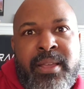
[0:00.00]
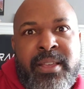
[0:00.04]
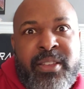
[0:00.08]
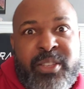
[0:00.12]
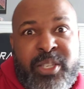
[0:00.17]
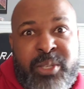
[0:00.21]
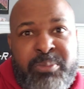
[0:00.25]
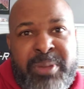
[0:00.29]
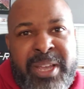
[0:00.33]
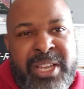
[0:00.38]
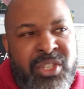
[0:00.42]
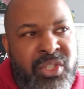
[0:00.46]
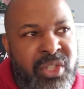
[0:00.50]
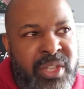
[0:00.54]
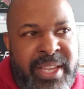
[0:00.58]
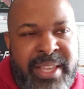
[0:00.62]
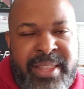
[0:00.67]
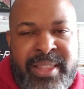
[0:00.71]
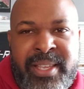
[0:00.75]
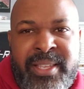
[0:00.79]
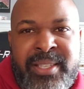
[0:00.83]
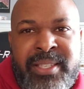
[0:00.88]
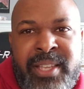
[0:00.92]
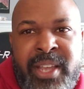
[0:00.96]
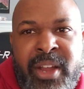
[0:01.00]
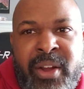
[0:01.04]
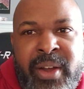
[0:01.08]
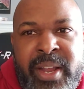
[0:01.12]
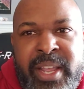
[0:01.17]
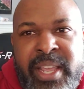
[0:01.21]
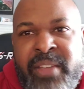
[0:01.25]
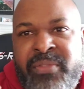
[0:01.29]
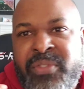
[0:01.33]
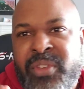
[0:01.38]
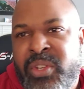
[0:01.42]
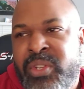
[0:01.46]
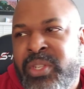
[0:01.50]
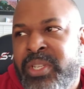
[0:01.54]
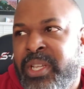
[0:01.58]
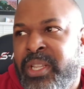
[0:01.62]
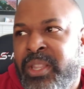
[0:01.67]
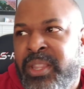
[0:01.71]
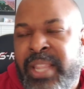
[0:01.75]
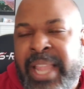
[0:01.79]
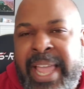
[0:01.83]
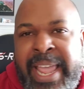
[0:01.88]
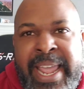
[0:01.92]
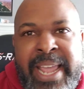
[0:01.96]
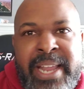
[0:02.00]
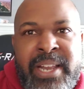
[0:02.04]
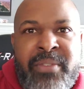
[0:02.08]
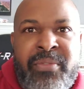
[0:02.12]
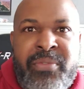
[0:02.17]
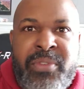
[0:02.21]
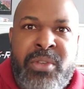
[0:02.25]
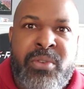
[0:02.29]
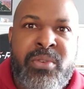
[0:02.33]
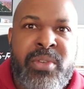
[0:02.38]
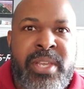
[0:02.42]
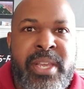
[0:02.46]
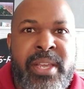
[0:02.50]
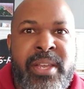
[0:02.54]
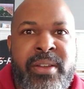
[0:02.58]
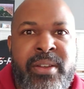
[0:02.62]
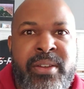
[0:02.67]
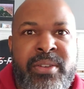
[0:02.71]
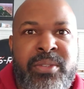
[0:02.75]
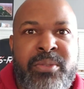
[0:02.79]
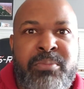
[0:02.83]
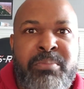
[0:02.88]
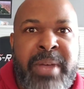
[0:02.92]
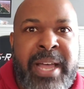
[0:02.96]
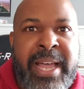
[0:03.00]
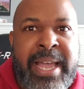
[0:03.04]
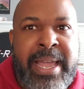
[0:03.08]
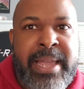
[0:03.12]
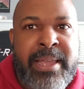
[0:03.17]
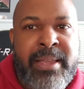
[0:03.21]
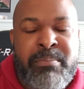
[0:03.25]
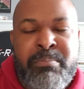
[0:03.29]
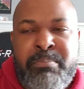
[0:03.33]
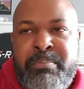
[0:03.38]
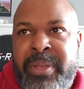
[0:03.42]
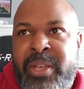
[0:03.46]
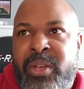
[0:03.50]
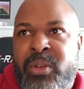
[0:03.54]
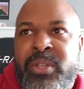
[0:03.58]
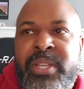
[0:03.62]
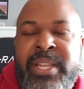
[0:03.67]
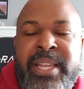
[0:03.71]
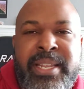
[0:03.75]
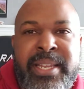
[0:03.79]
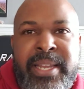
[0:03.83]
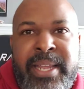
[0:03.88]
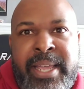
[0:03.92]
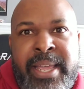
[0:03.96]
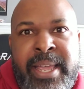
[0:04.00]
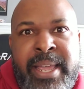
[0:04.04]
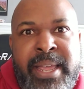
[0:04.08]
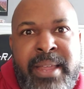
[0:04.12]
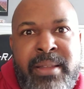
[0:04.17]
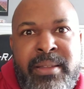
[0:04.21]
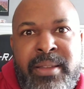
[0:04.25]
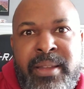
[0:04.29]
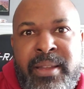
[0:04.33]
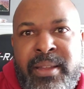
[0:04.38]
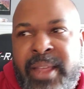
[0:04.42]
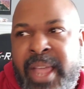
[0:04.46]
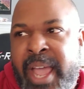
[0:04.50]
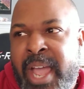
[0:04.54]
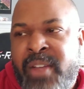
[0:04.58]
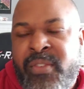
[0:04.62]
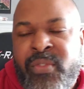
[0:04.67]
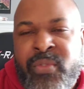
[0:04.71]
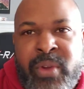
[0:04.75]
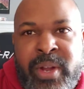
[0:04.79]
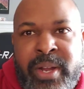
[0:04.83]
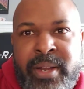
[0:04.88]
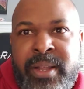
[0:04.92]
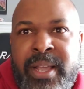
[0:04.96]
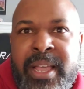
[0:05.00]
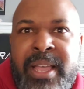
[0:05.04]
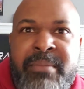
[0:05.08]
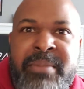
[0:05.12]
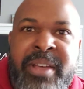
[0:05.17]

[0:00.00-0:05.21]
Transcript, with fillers: especially in this area, if you delay it a few years by building in Everett.